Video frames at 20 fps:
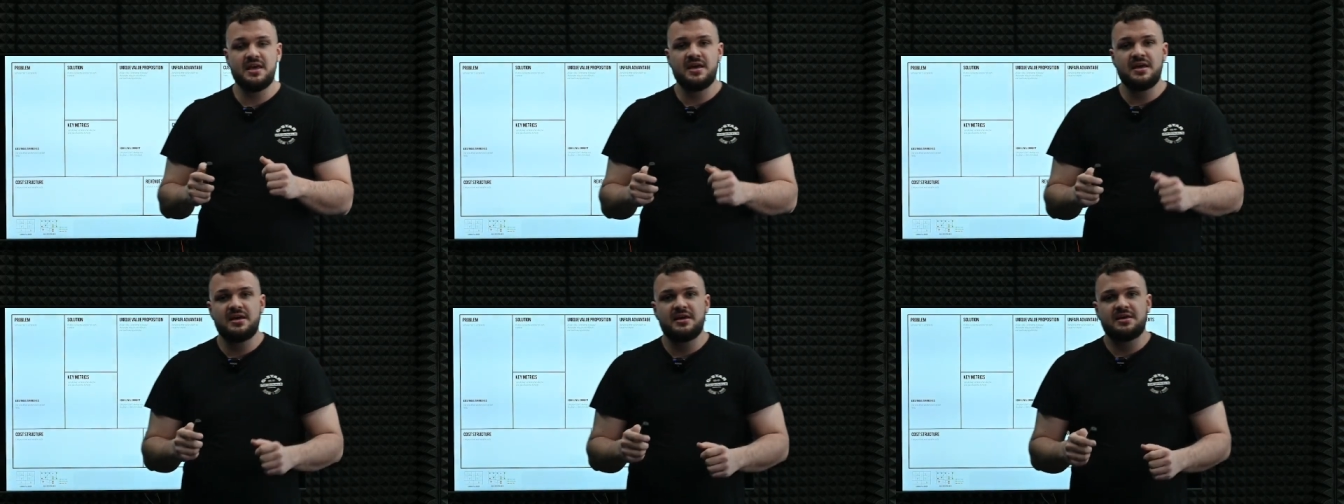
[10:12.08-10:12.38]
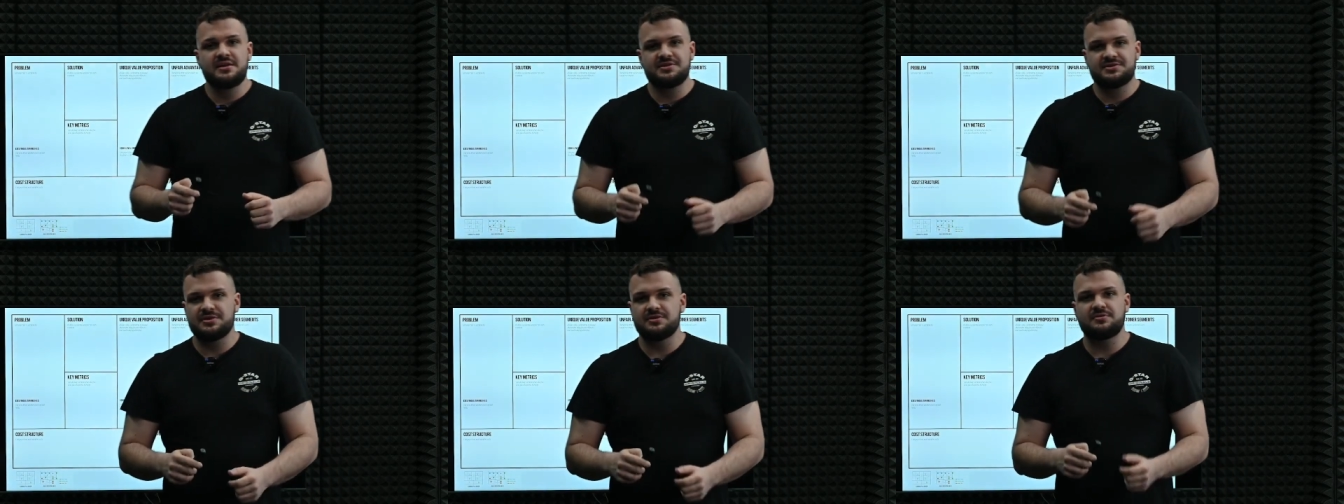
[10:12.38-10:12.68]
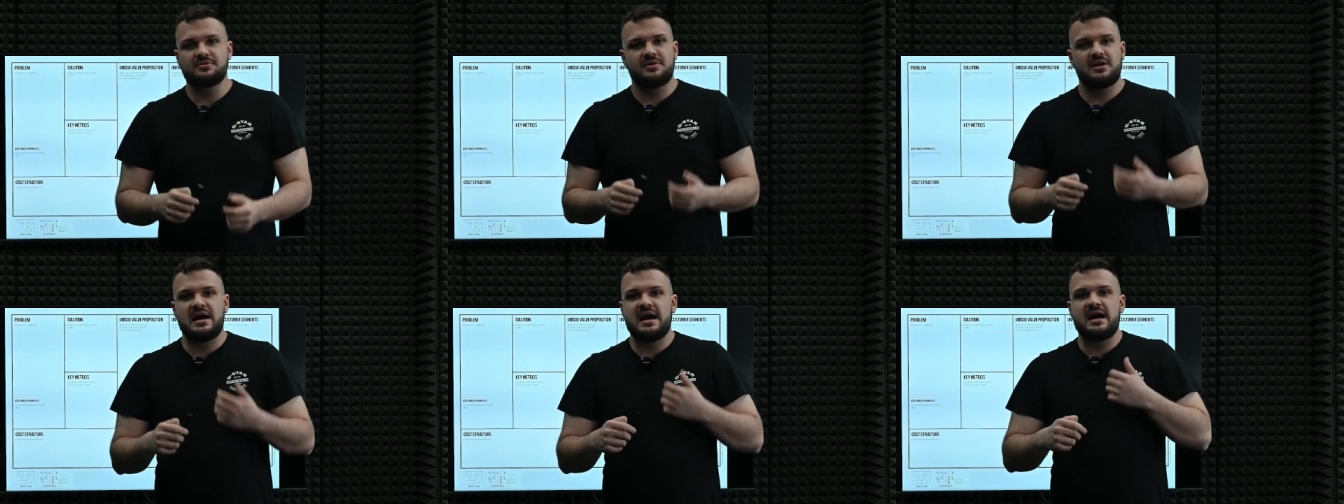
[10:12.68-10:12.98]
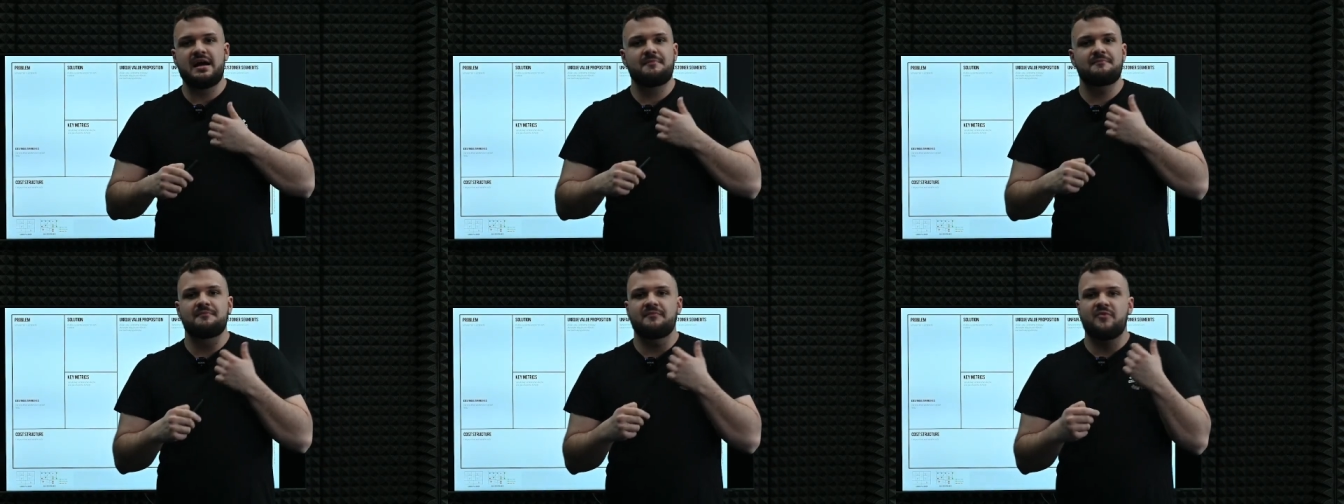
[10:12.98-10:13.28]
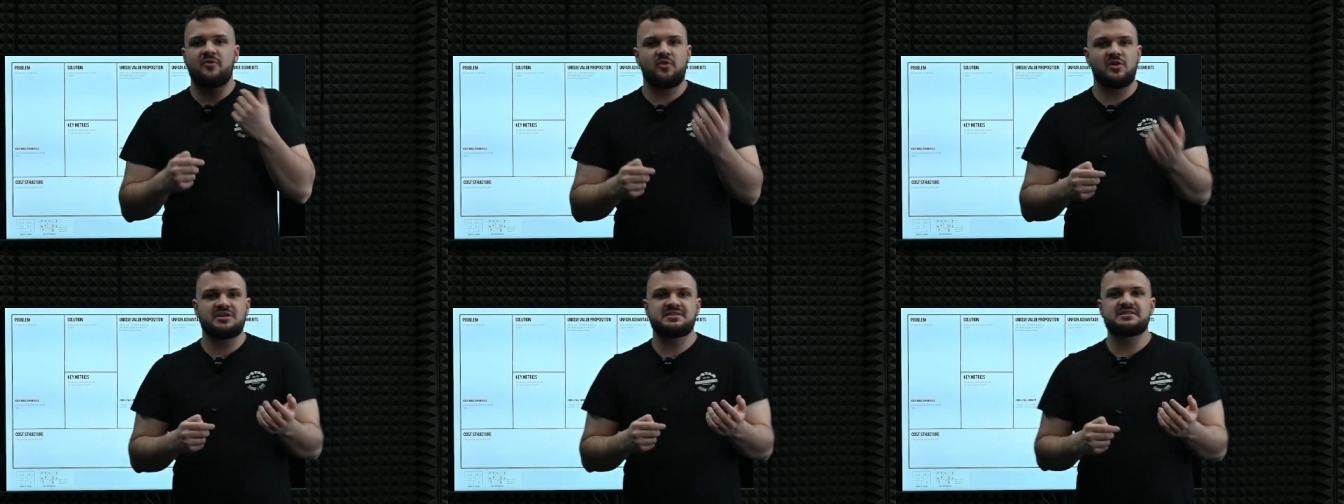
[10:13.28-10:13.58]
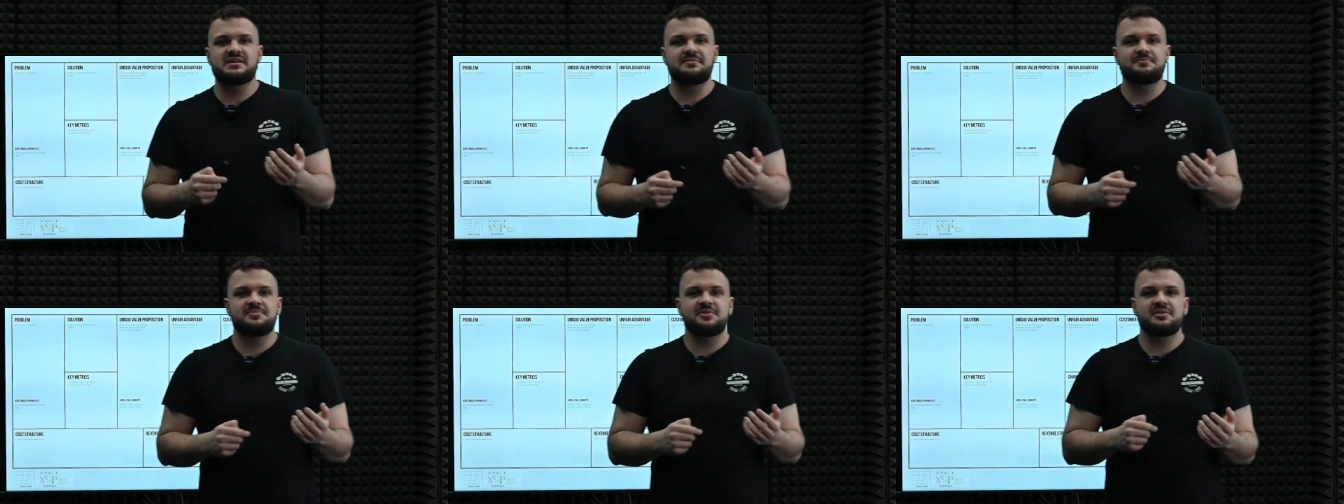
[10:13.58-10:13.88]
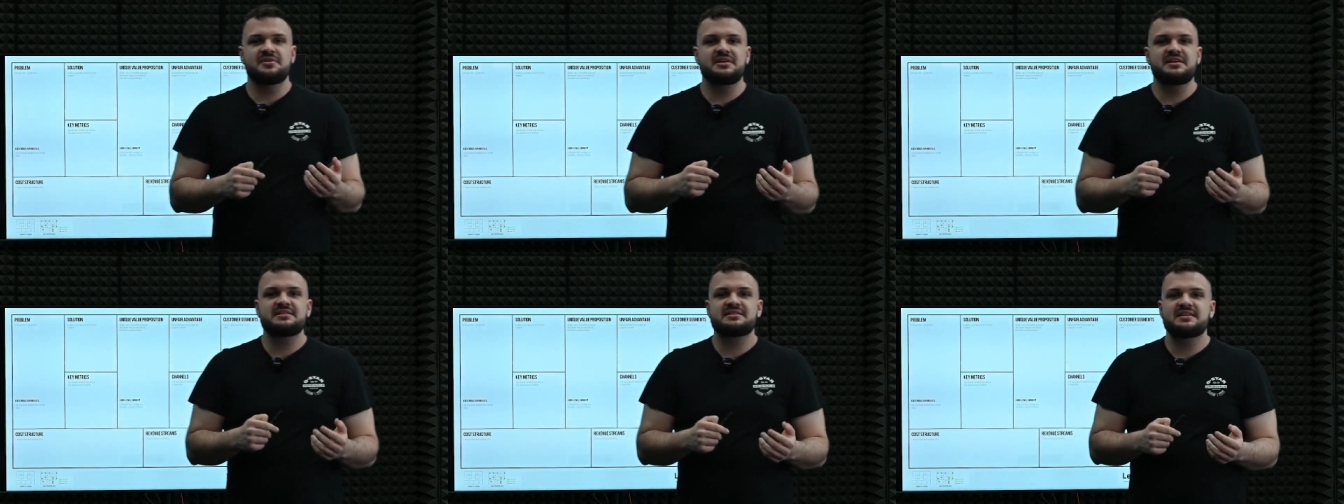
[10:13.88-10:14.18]
So, for example,
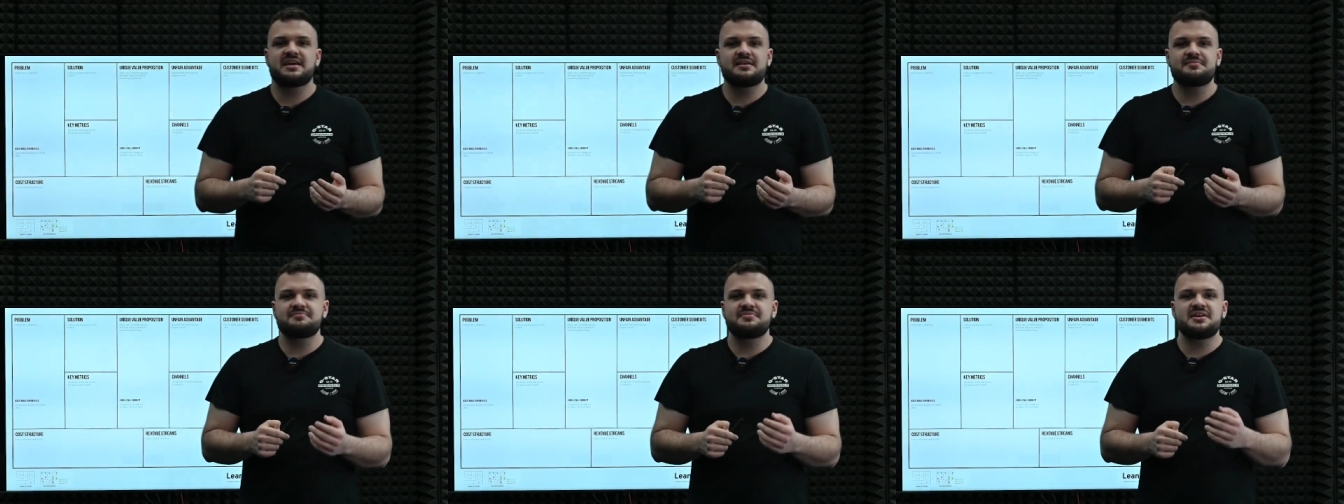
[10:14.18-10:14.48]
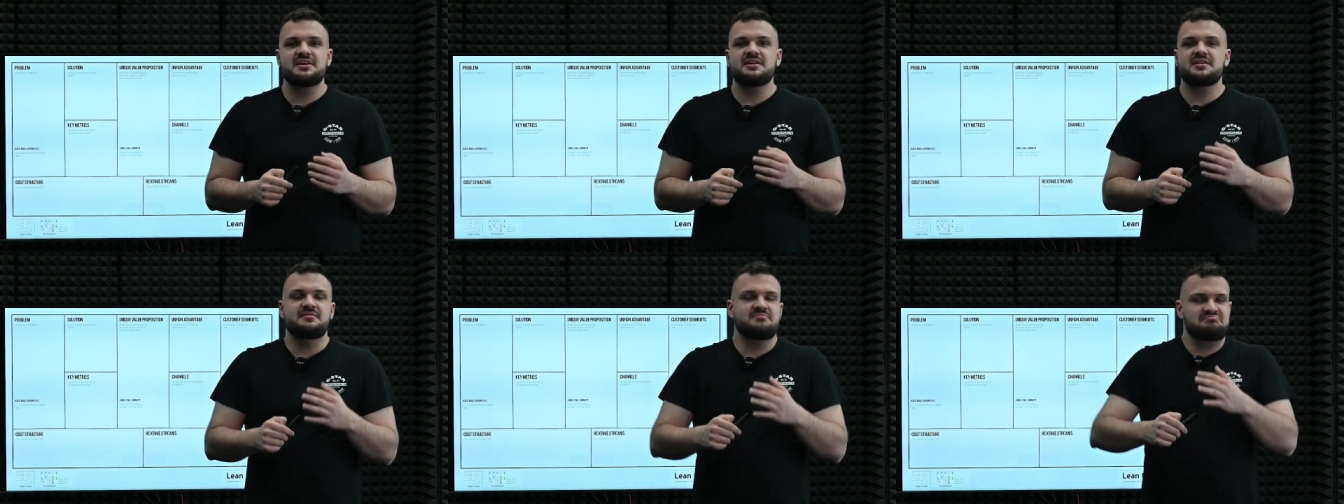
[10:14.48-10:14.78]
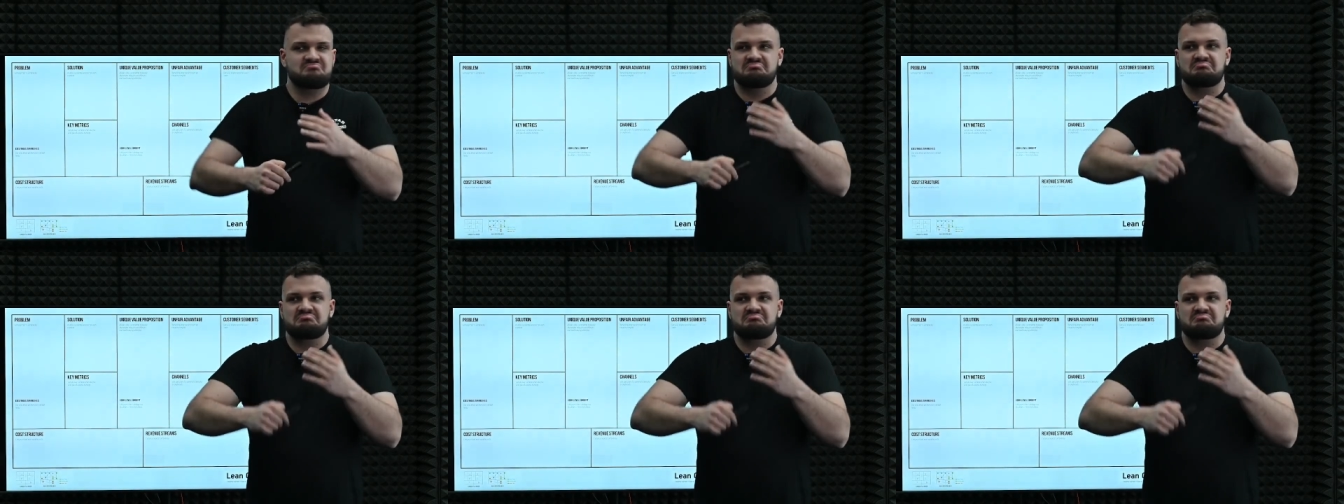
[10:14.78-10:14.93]
it can be